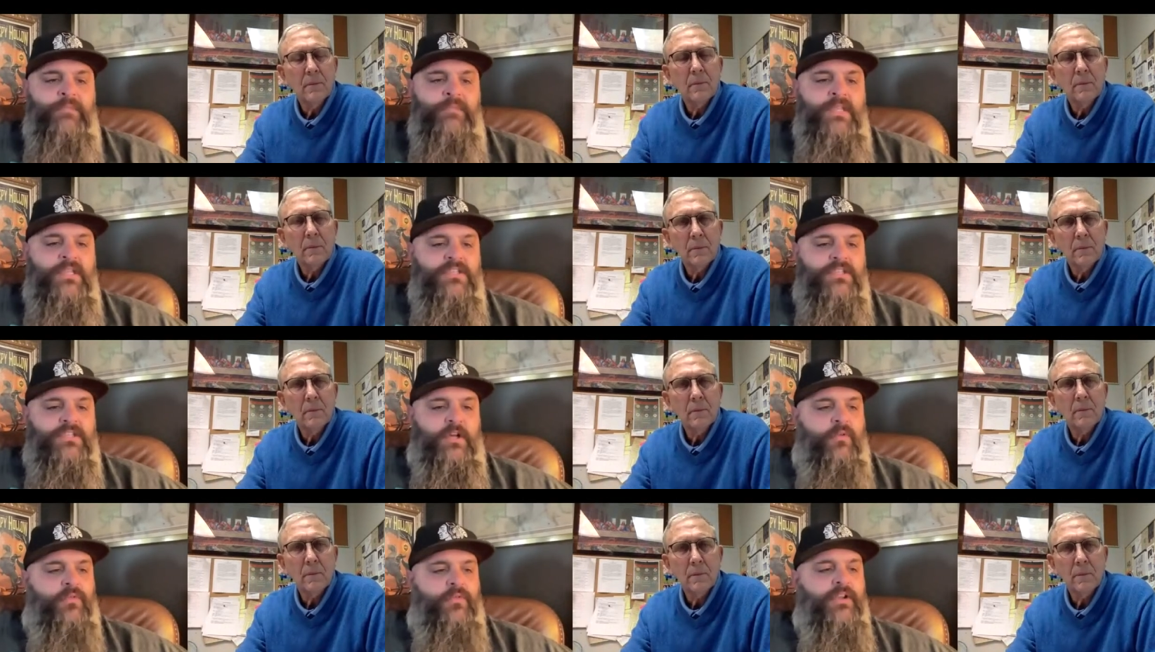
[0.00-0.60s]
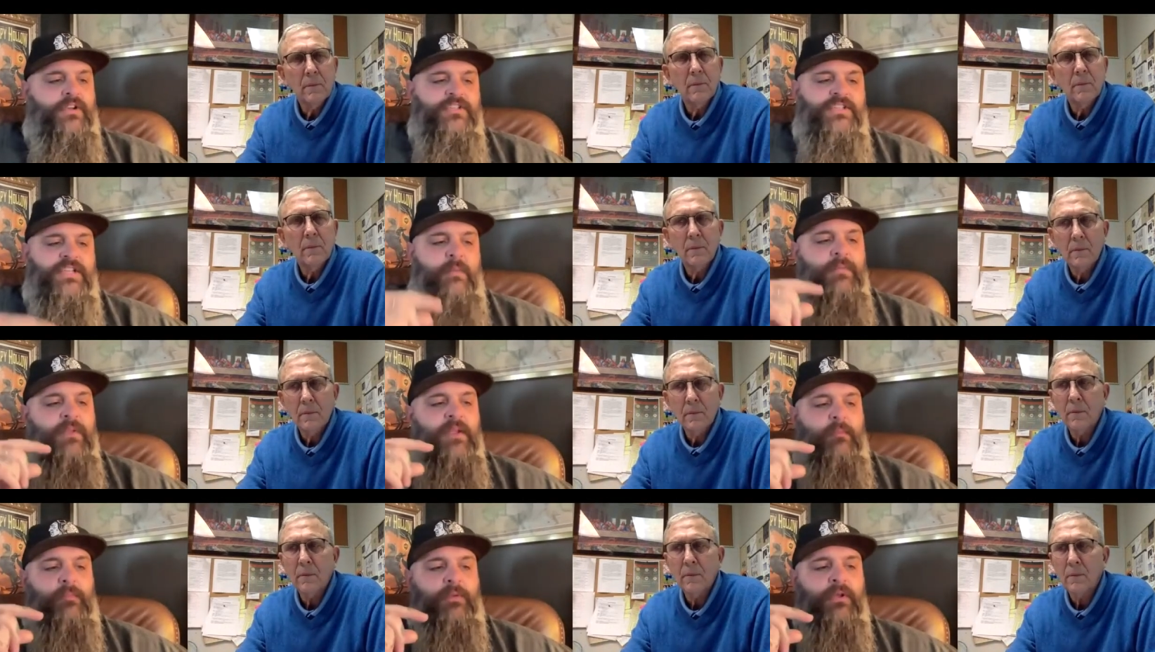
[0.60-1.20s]
Speaker 1: So there's
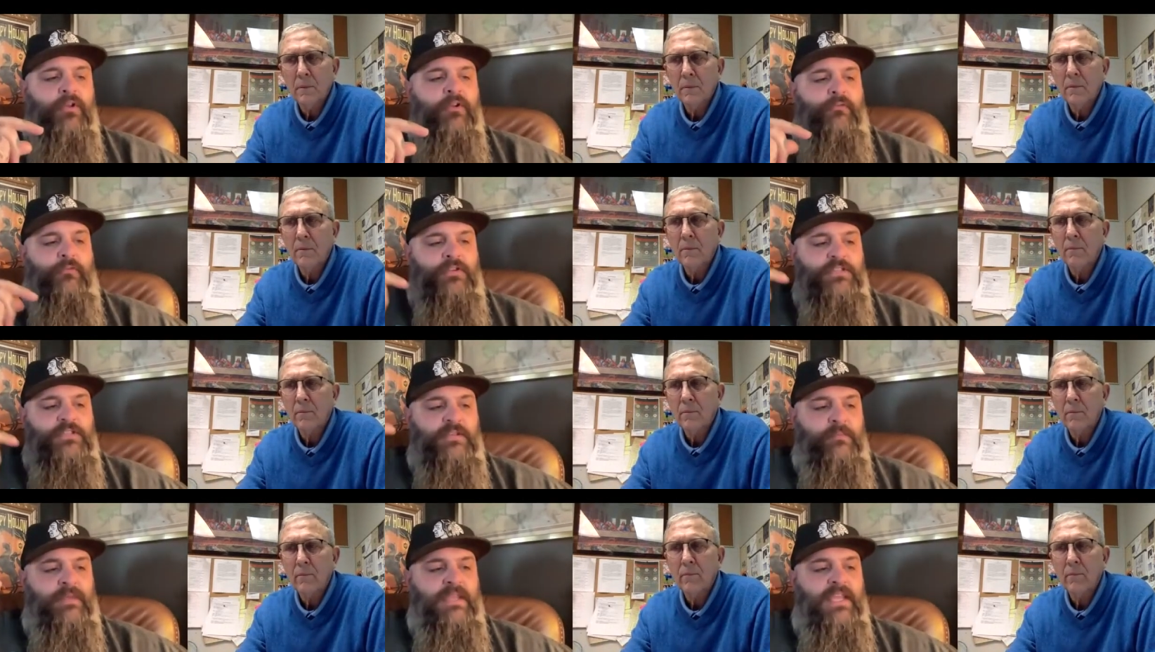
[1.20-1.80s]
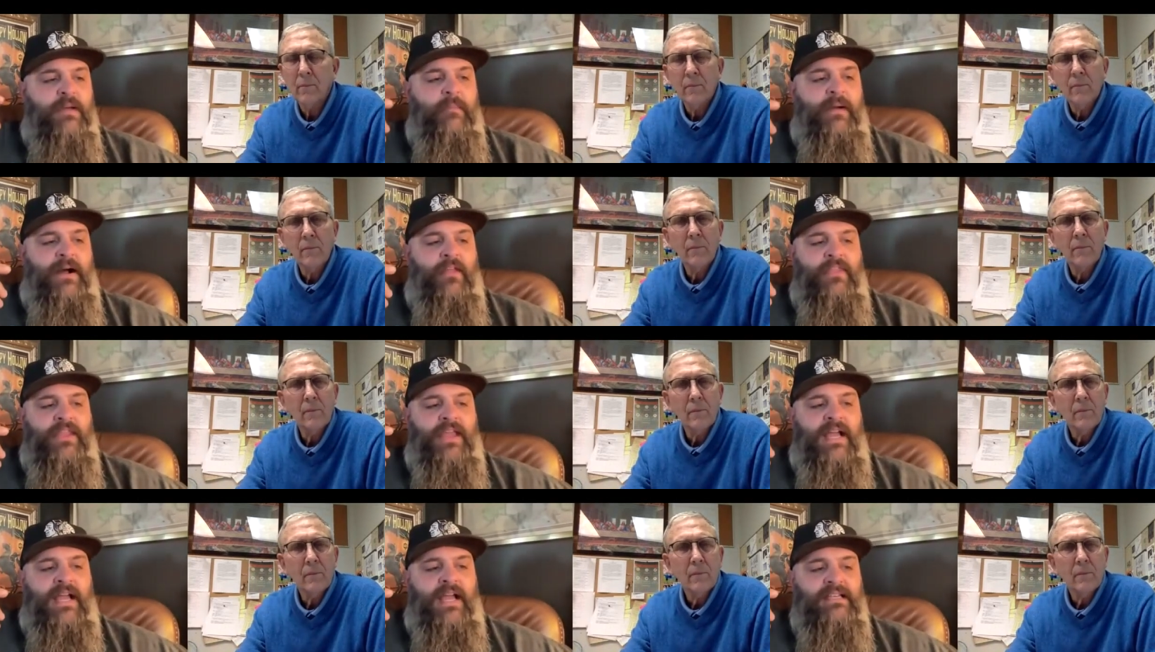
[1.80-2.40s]
something beautiful to me about
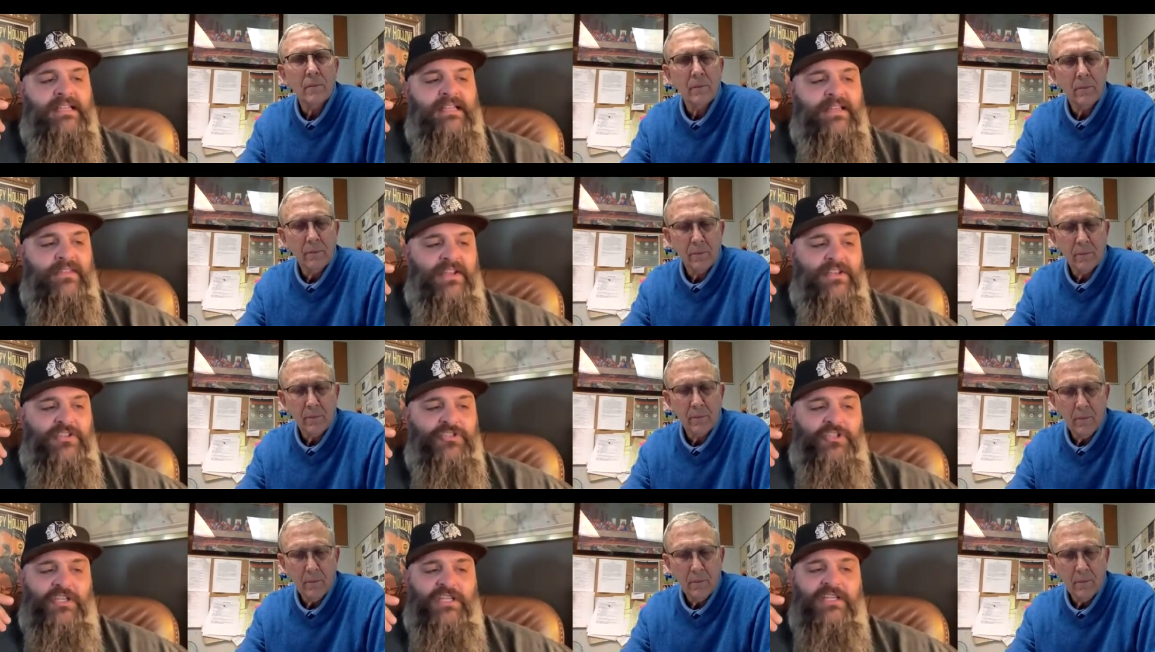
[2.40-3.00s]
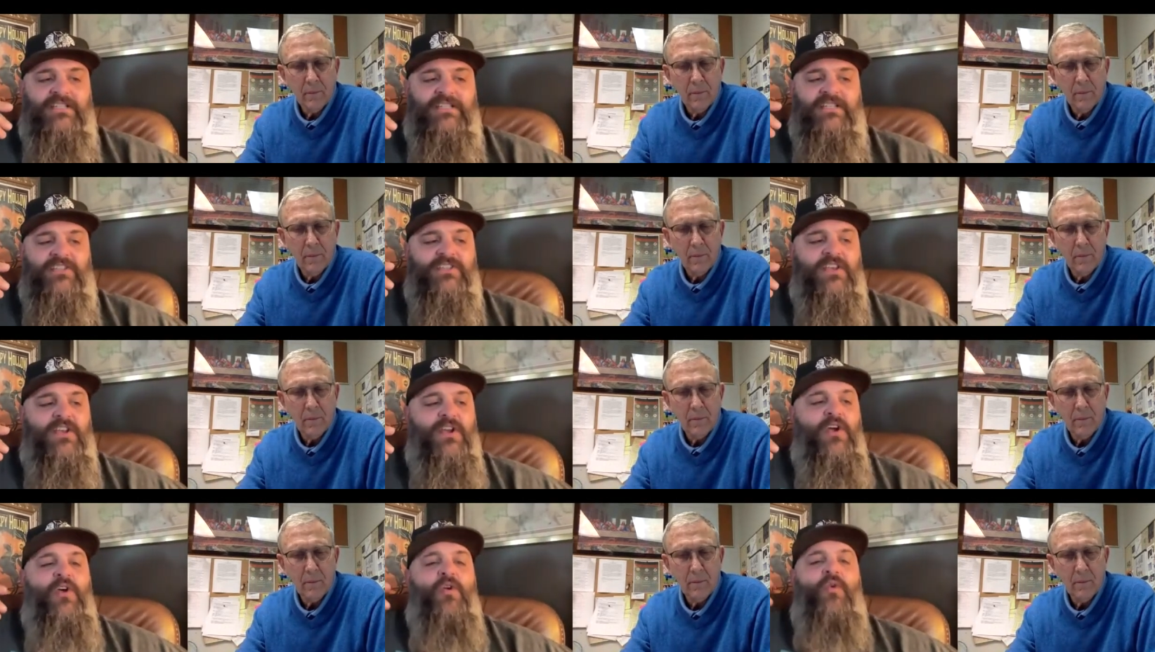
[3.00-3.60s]
the idea that Jesus
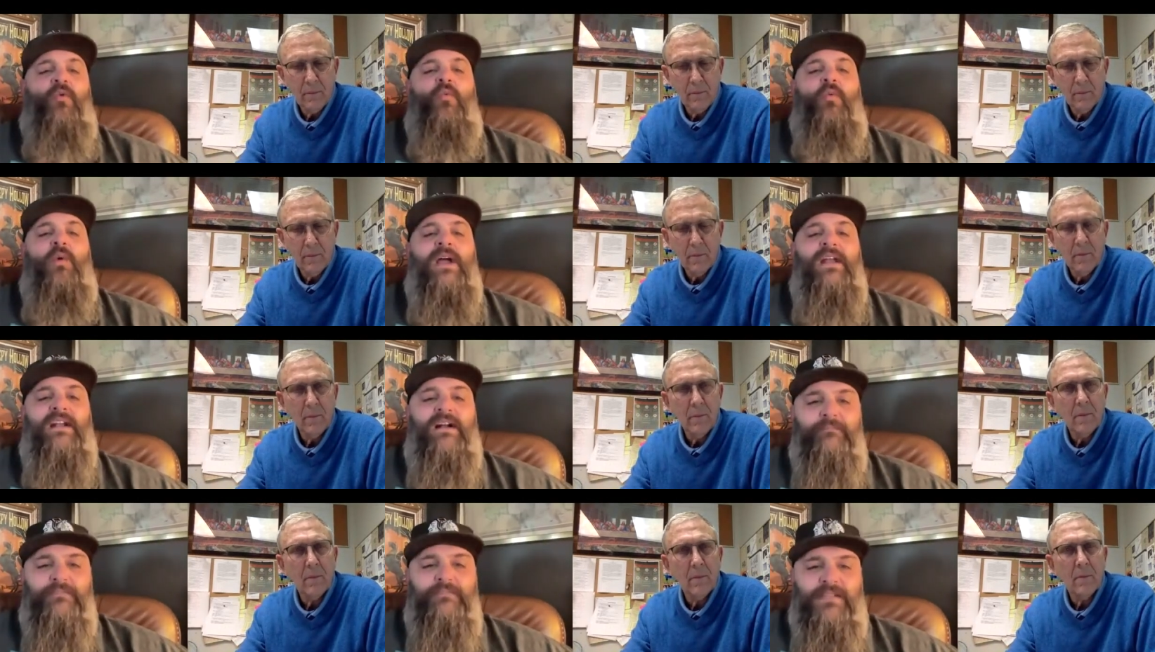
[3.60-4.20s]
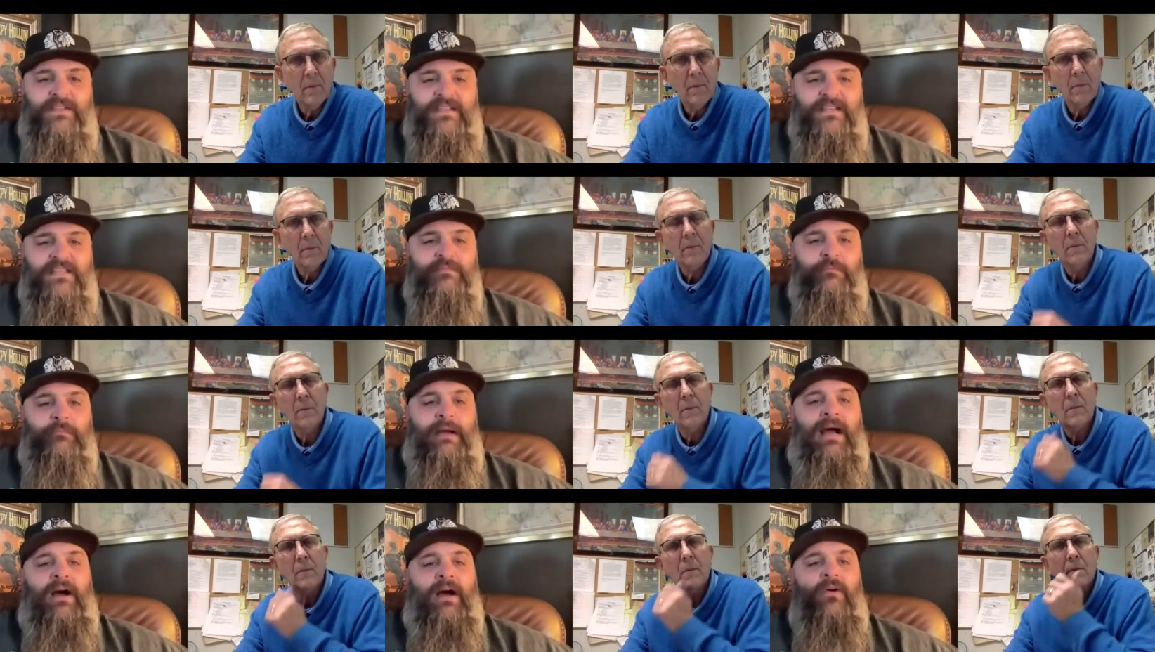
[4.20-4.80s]
went up to this
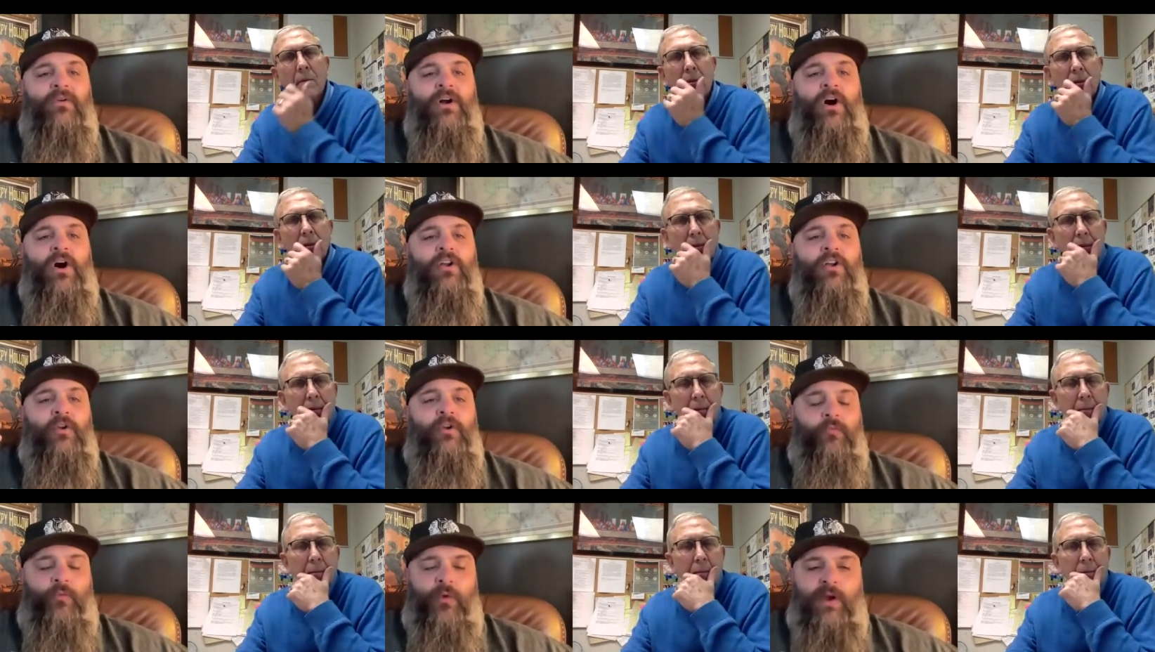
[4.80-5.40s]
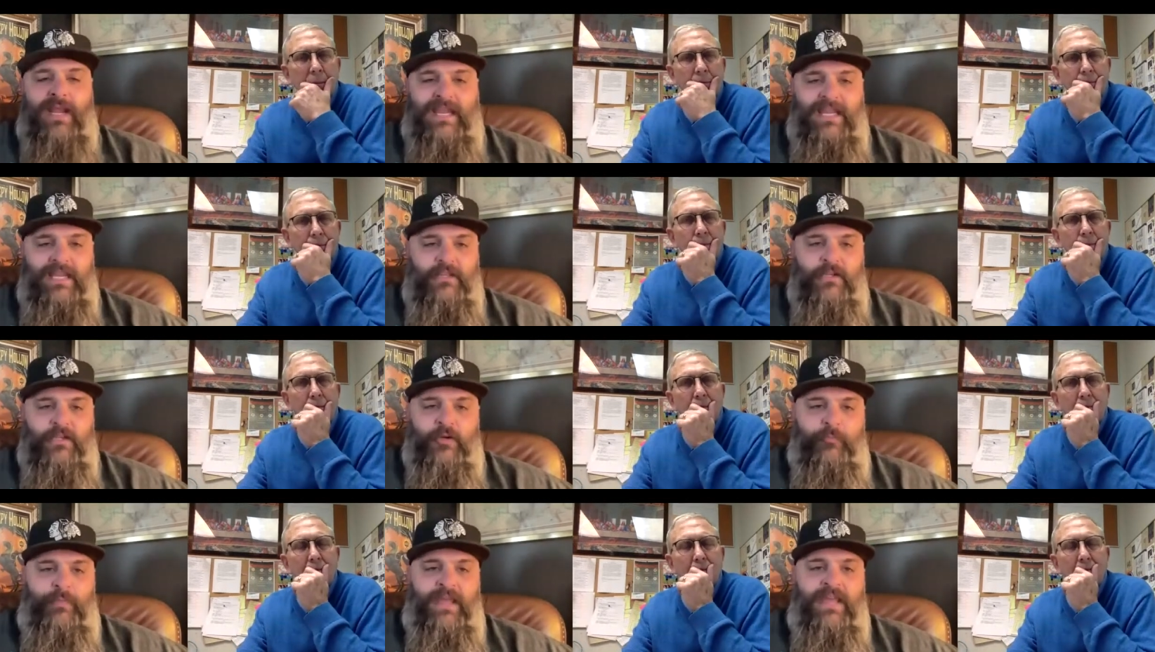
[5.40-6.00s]
mount on a
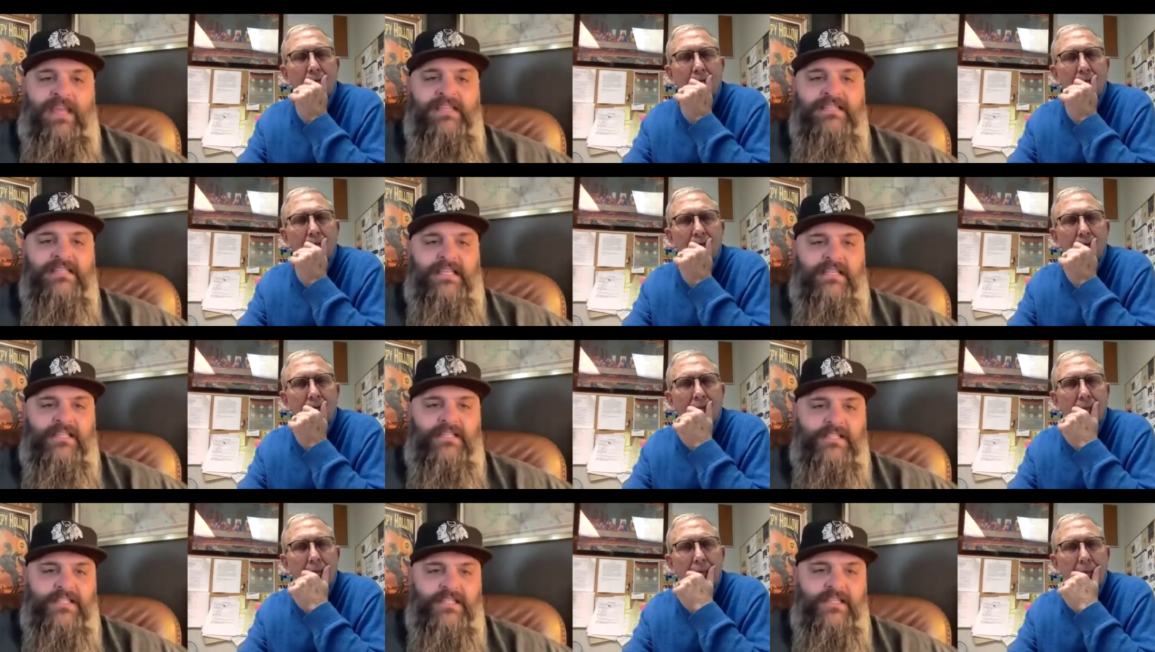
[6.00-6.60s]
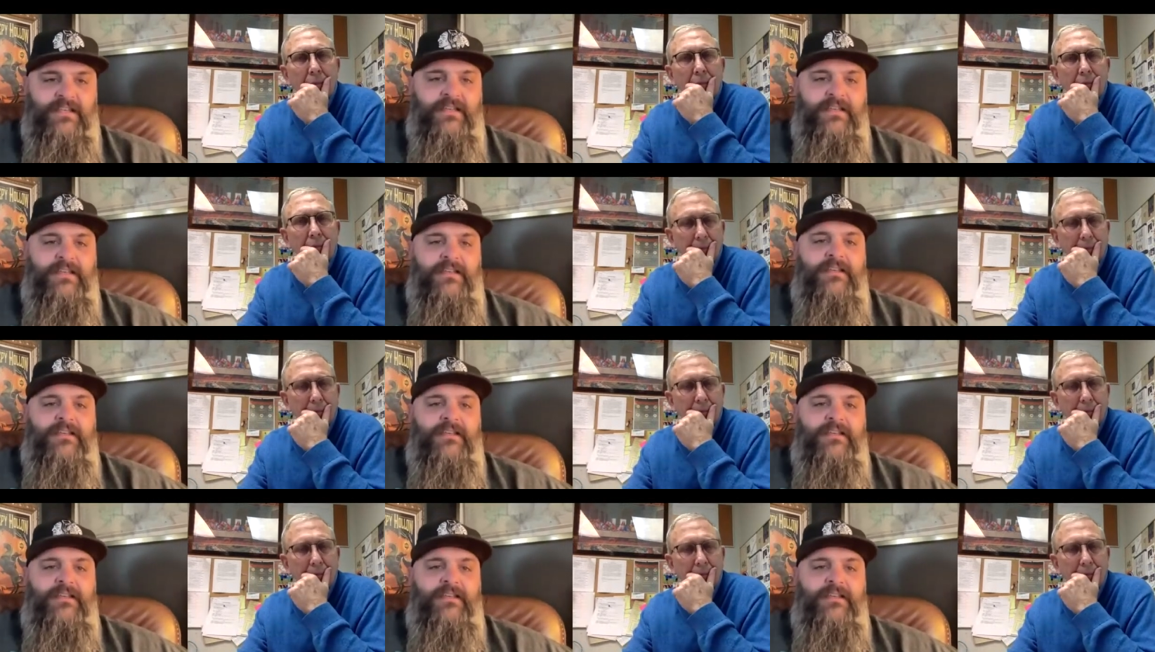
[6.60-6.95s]
regular basis.